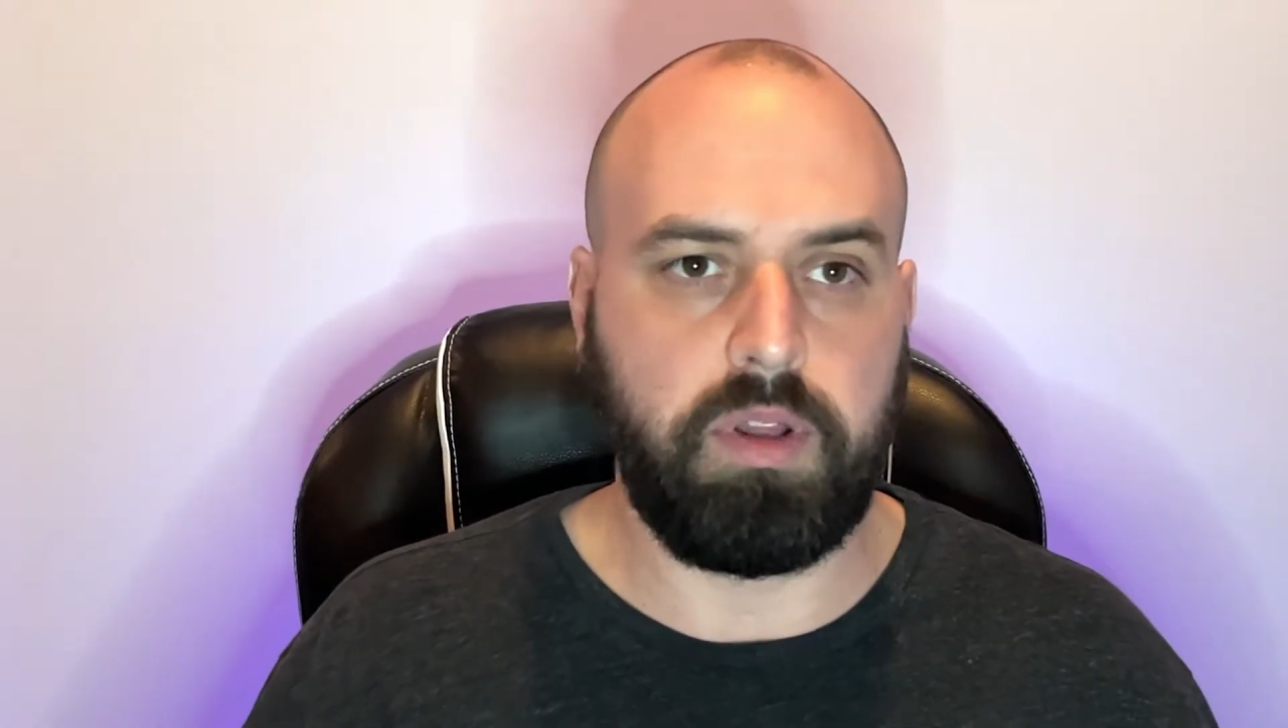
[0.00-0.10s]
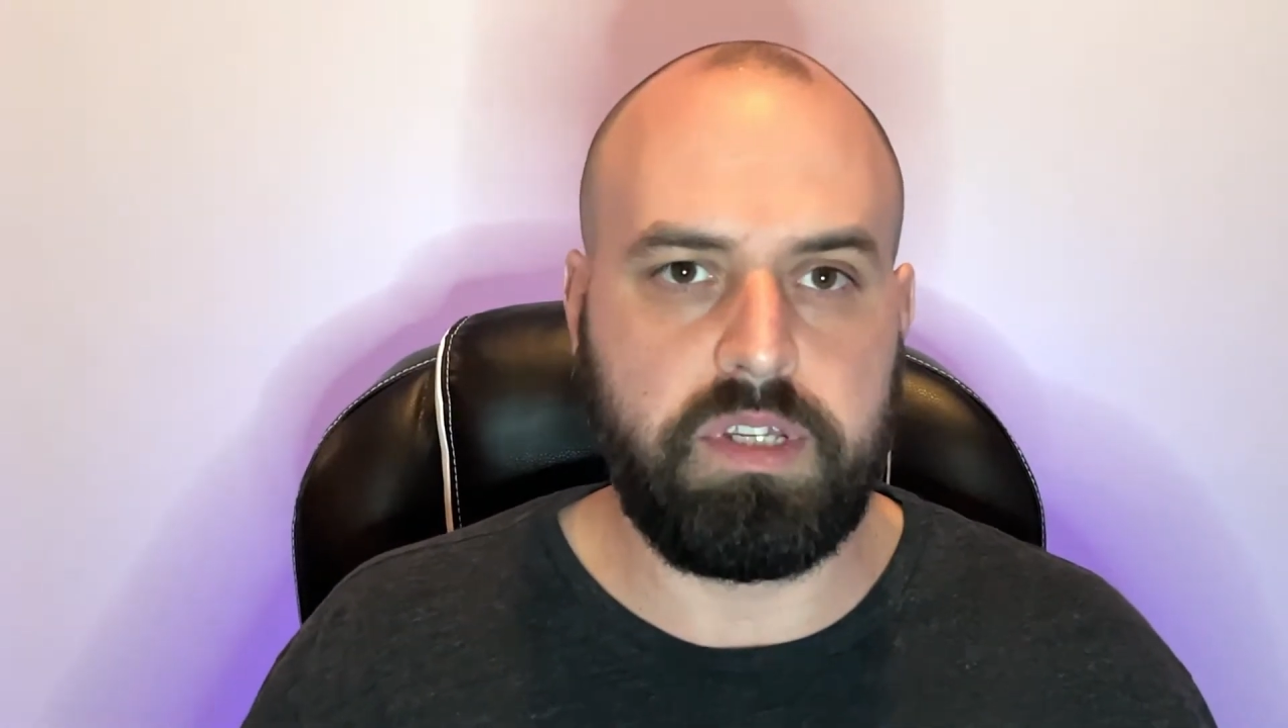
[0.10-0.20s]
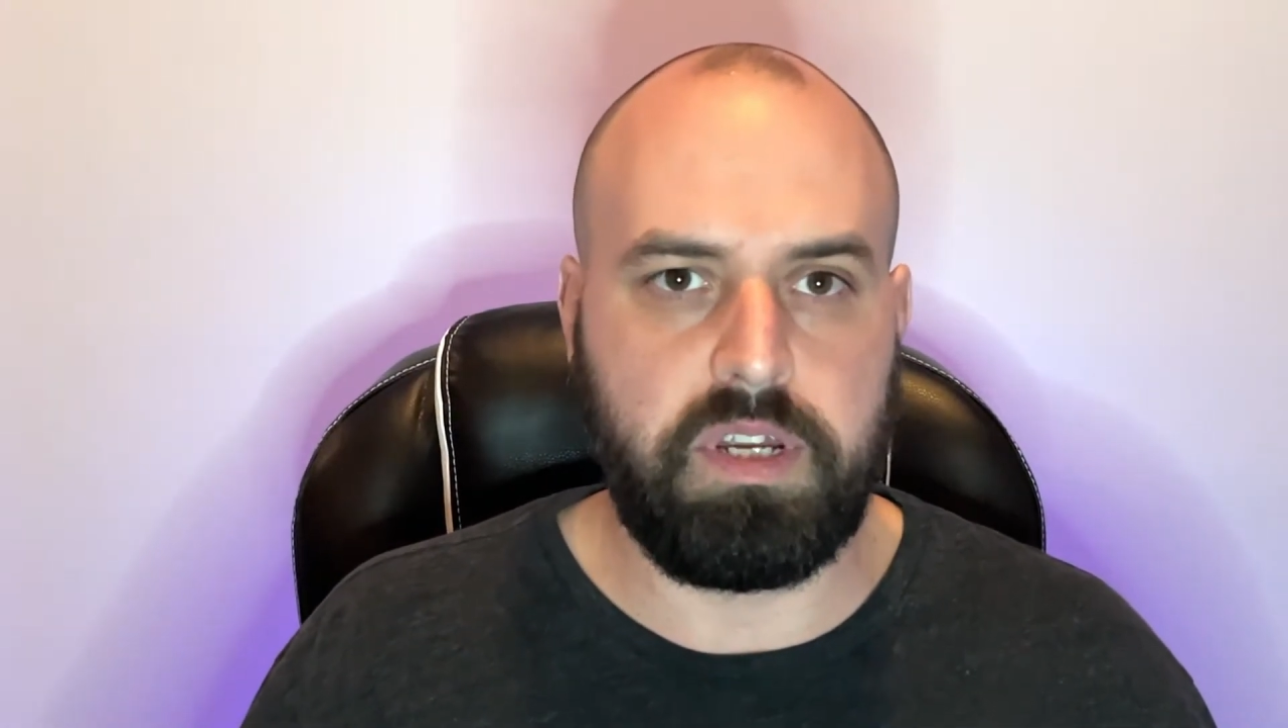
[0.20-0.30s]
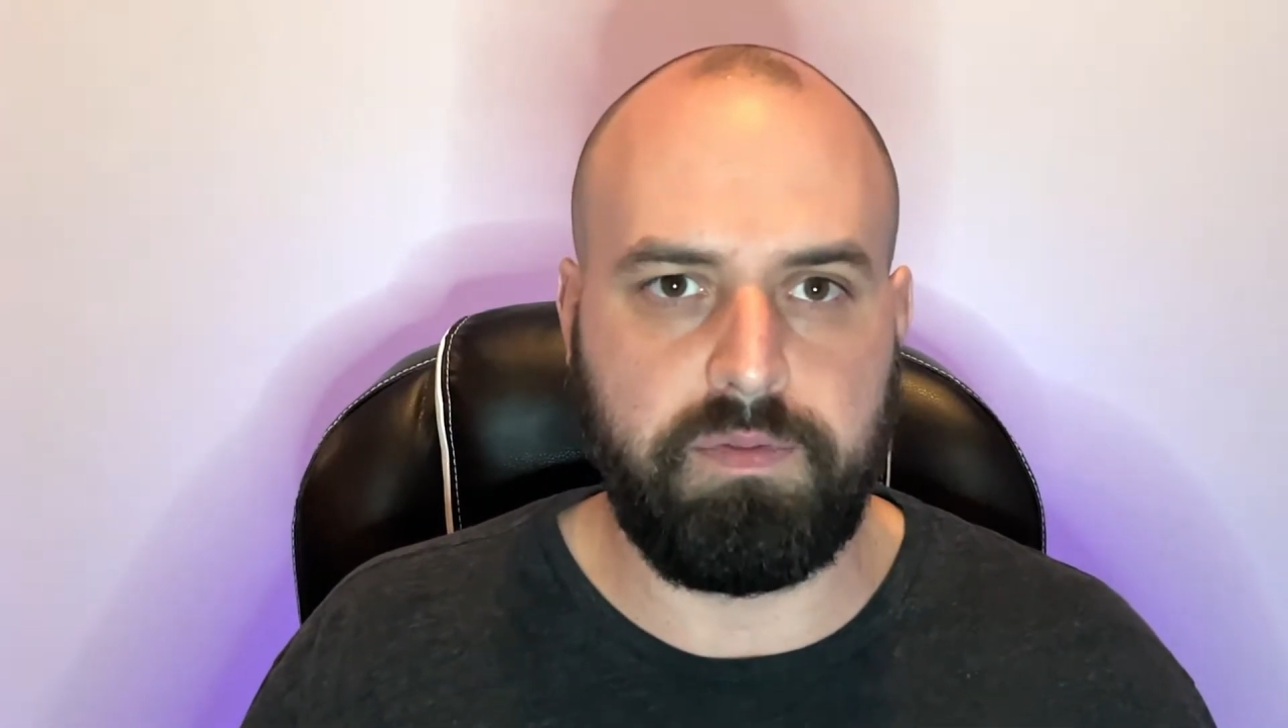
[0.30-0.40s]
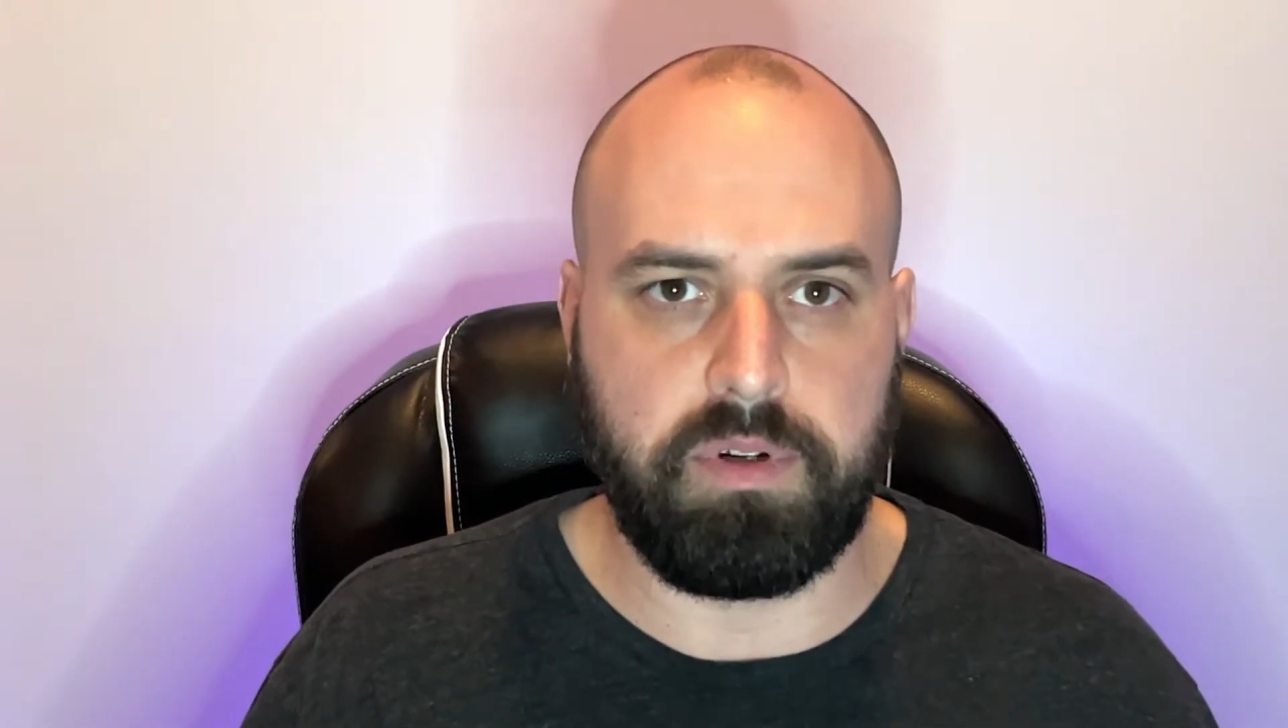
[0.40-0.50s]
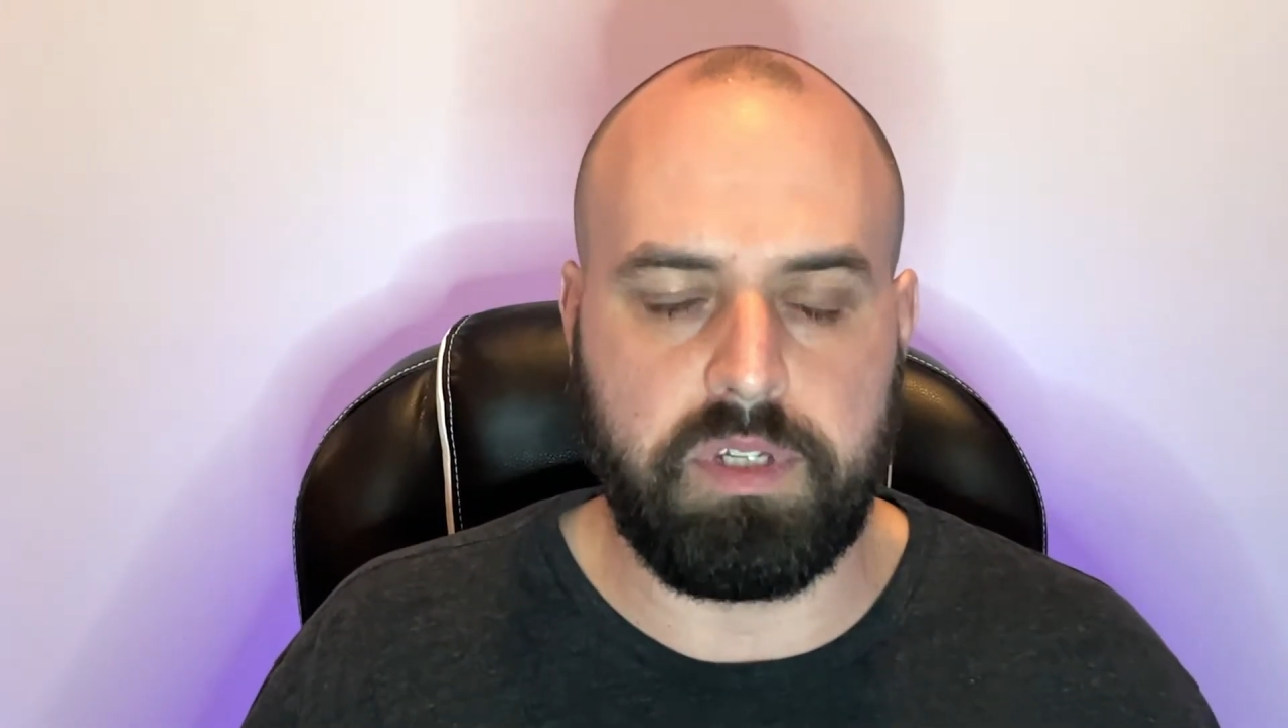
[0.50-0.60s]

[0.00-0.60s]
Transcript: these different